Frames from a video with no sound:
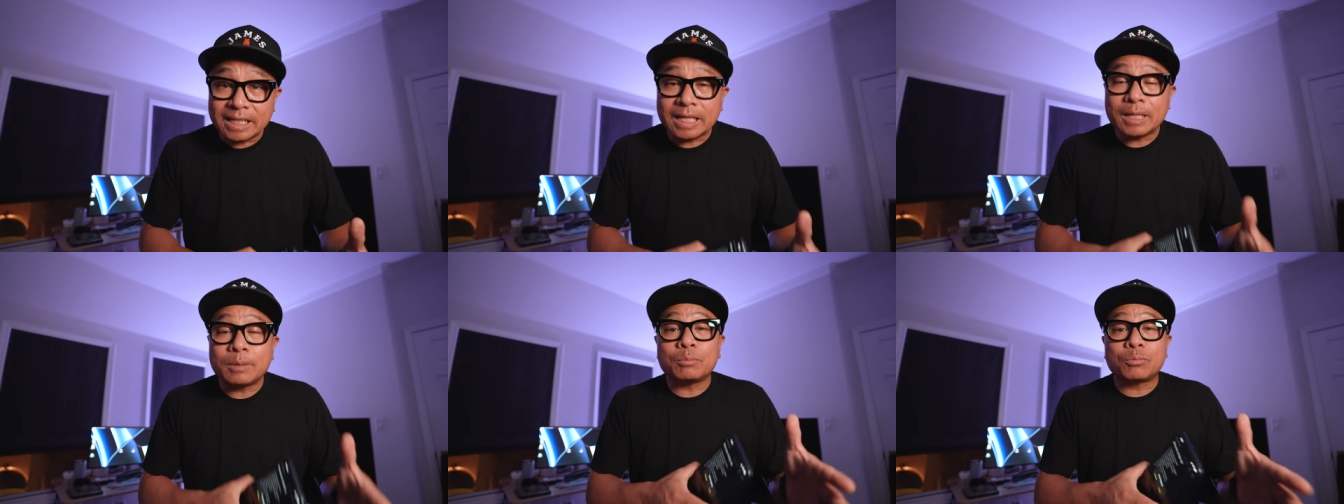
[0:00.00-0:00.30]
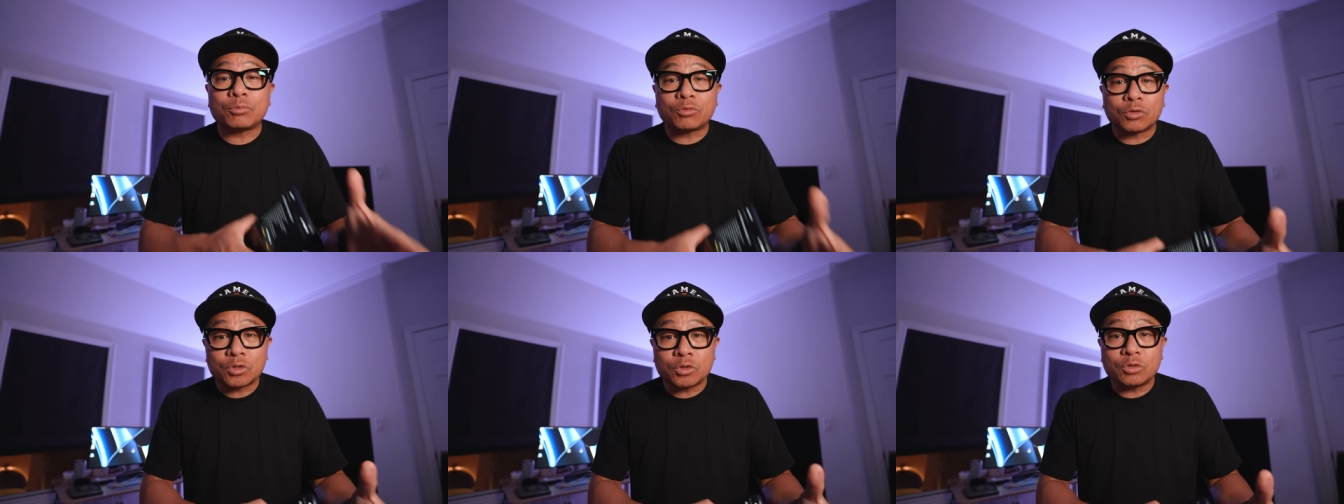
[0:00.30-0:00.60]

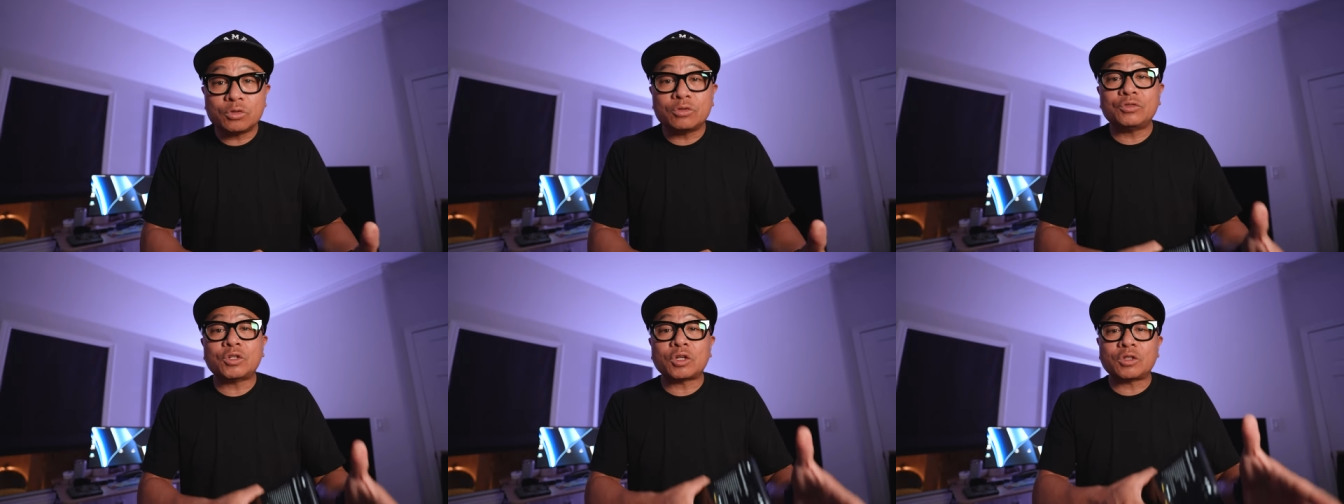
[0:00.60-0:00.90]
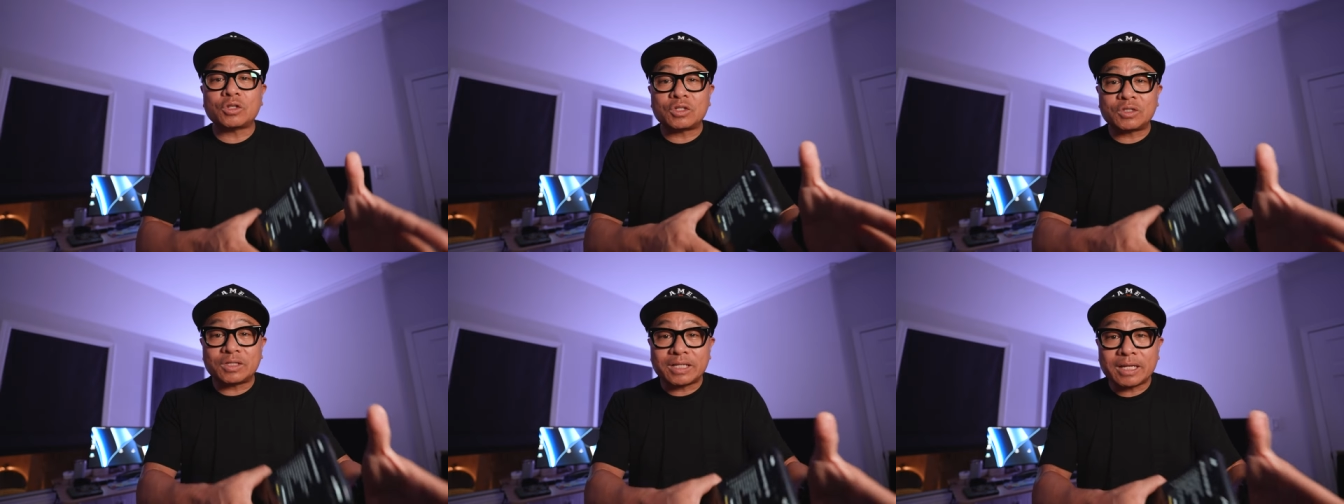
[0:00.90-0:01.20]
improved on the
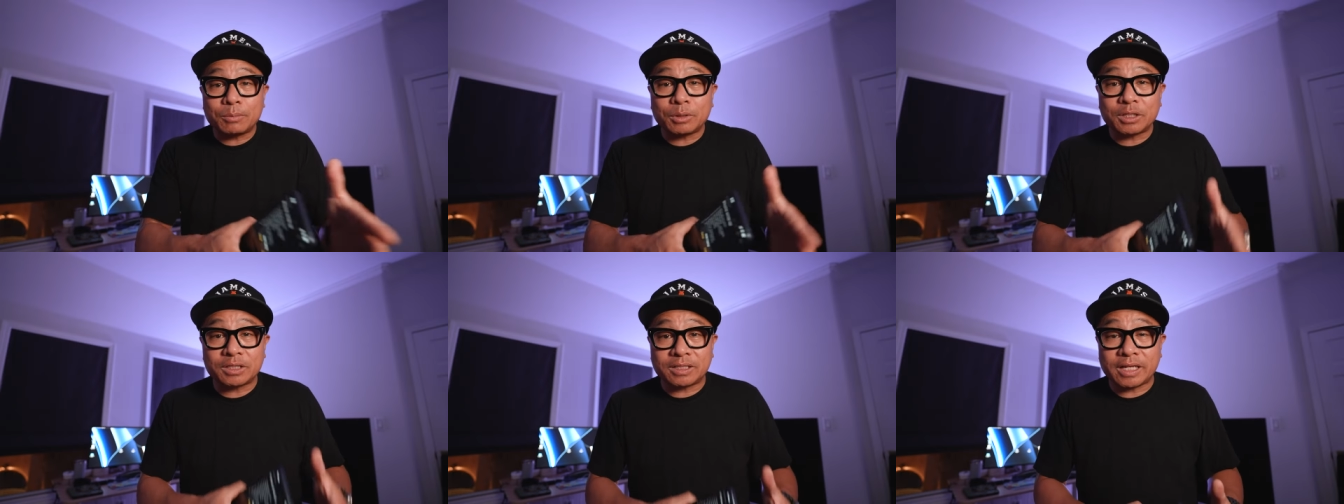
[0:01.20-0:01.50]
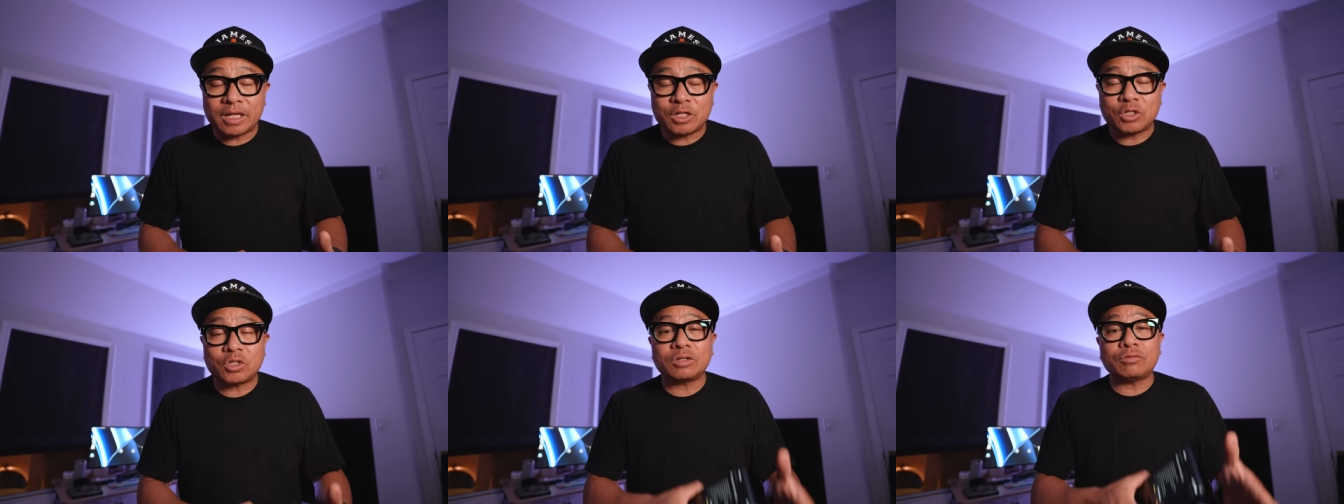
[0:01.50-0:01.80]

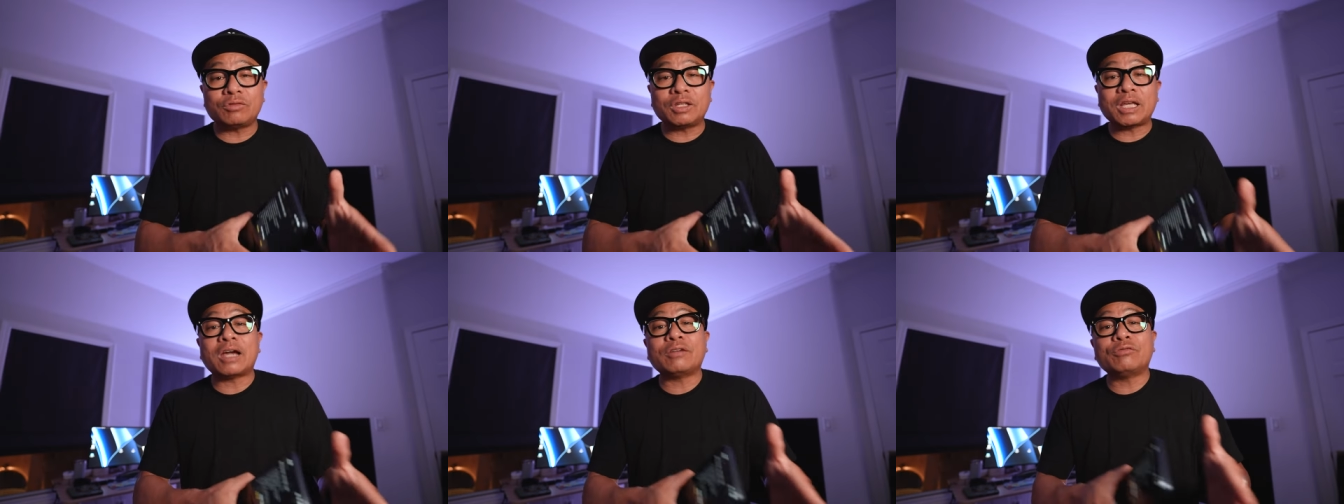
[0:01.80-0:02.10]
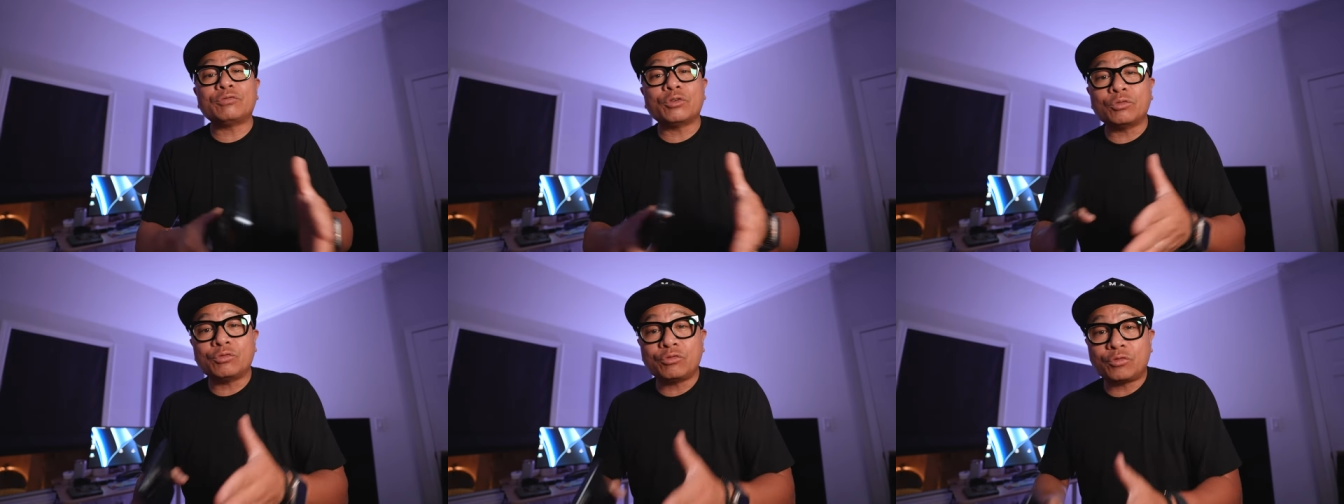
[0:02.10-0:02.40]
stabilization of the
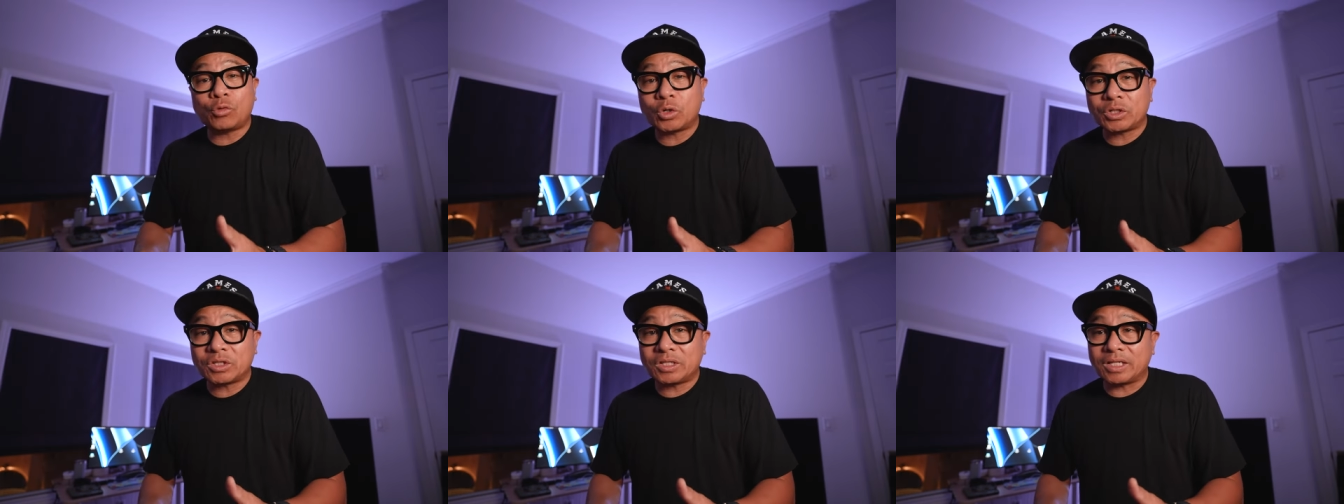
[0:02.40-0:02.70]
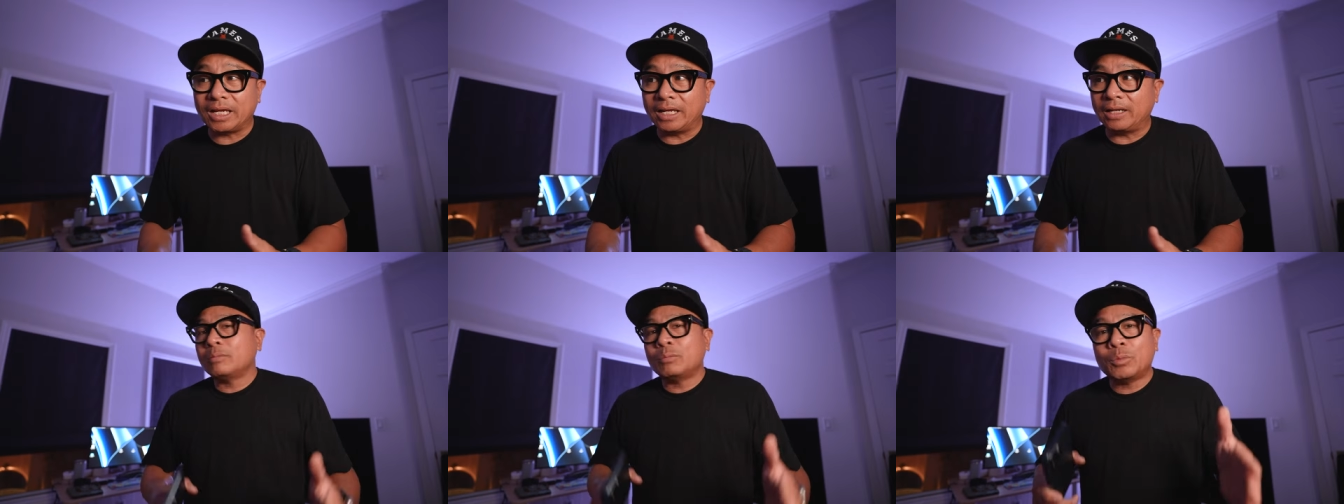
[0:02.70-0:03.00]
iPhone
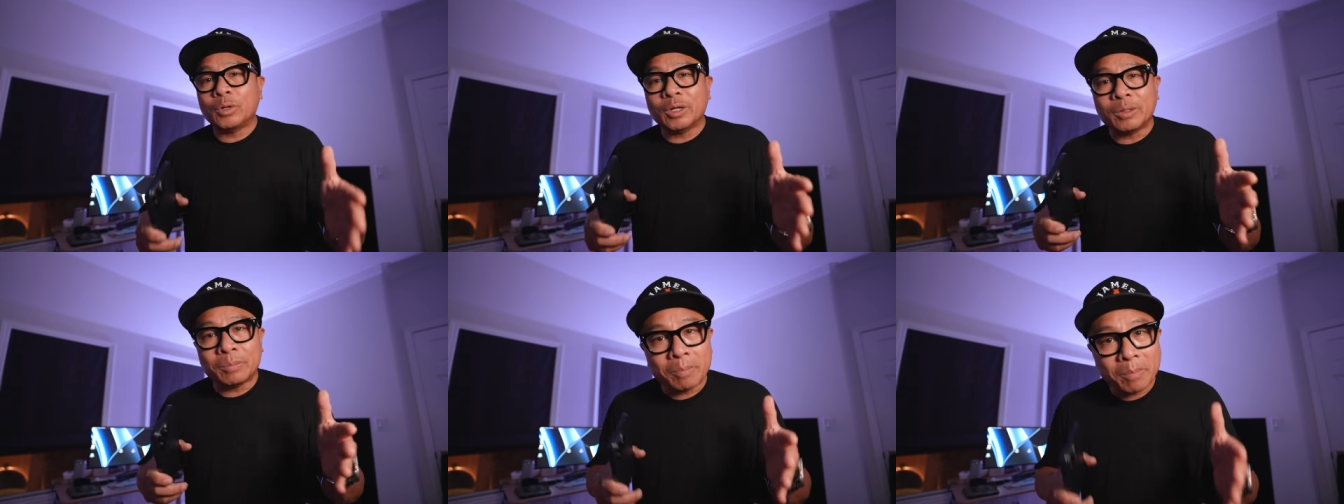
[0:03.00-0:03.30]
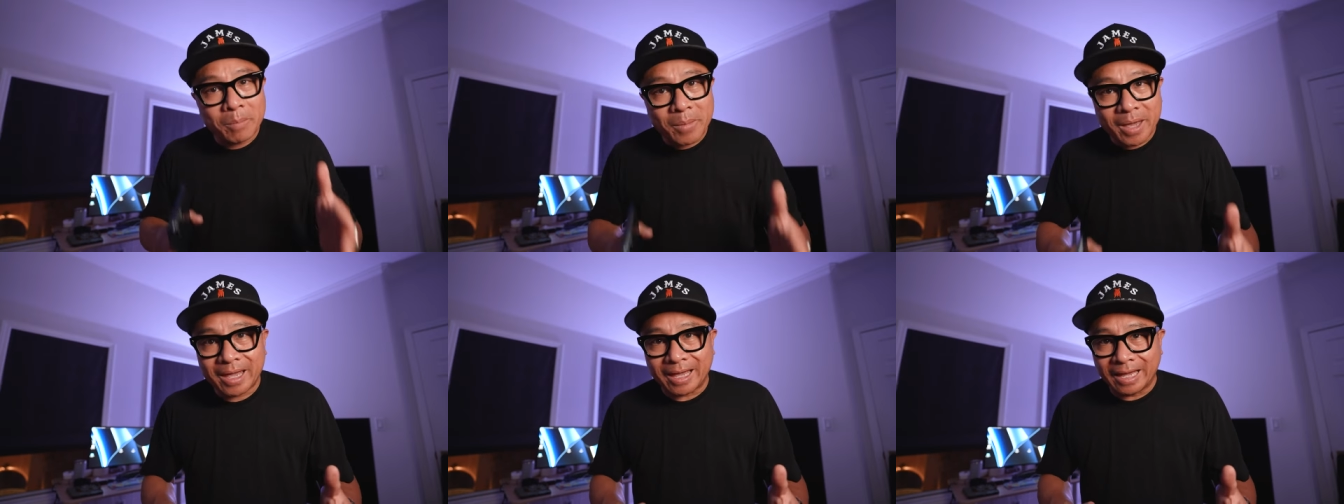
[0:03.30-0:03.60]
14, but
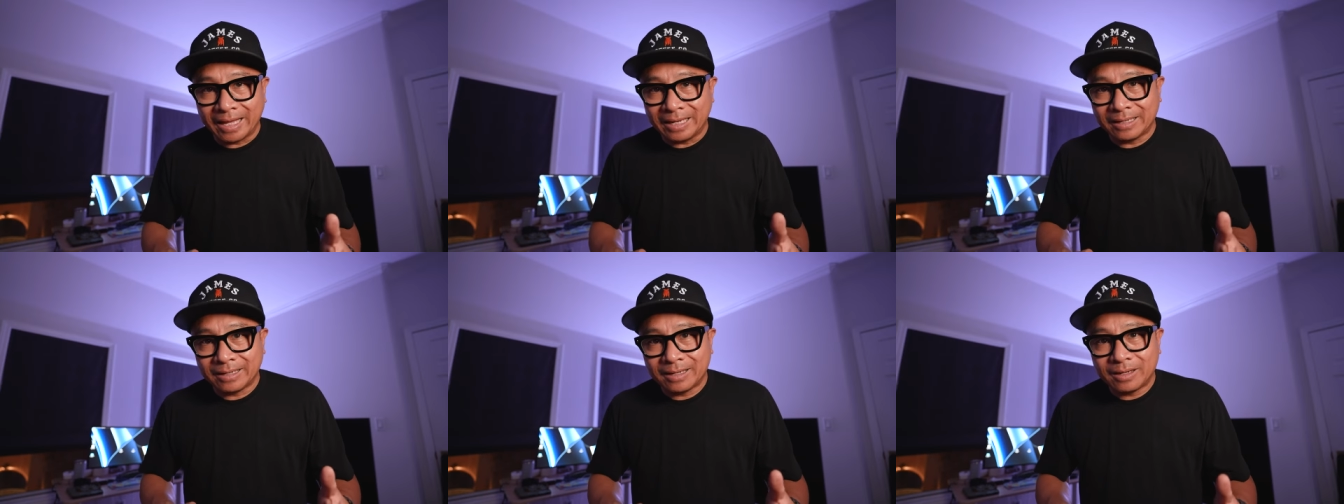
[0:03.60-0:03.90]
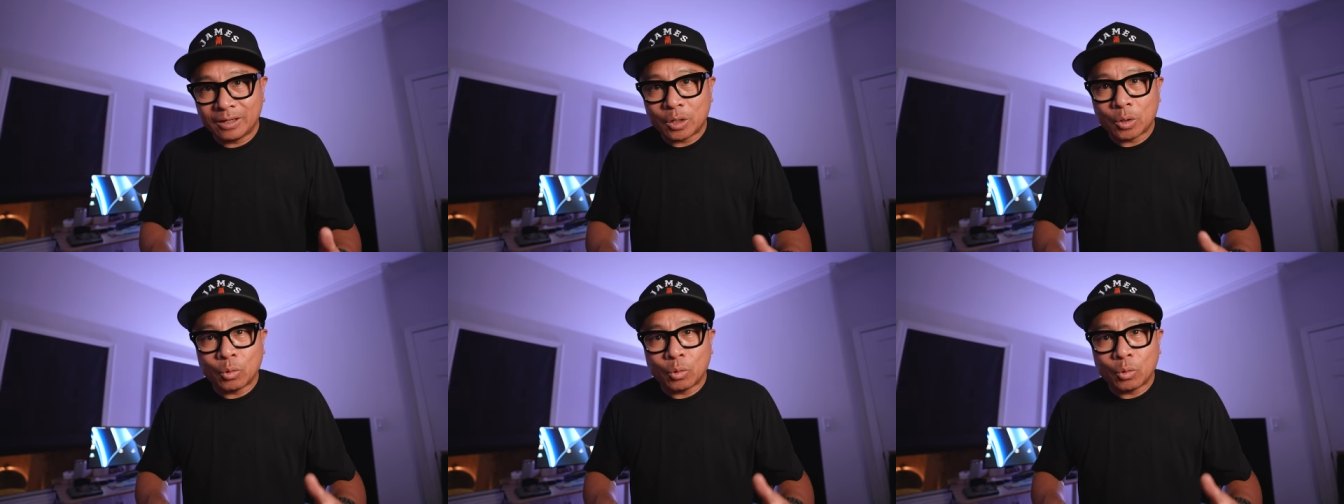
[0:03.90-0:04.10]
man,